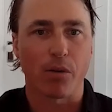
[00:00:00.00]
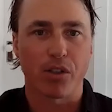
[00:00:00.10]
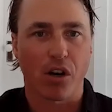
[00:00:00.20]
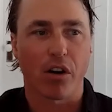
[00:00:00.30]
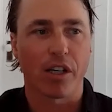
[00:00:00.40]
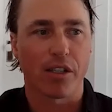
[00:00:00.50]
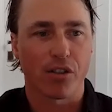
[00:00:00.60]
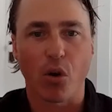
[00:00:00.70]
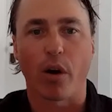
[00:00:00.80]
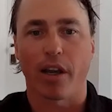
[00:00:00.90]
which is our
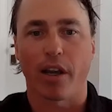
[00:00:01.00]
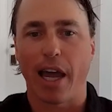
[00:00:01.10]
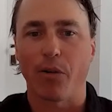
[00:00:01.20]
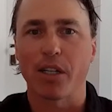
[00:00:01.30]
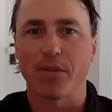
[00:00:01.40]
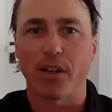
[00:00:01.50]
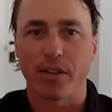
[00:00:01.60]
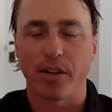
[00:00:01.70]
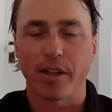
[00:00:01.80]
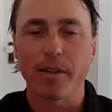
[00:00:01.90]
historic annualized
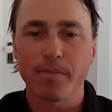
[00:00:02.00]
volatility.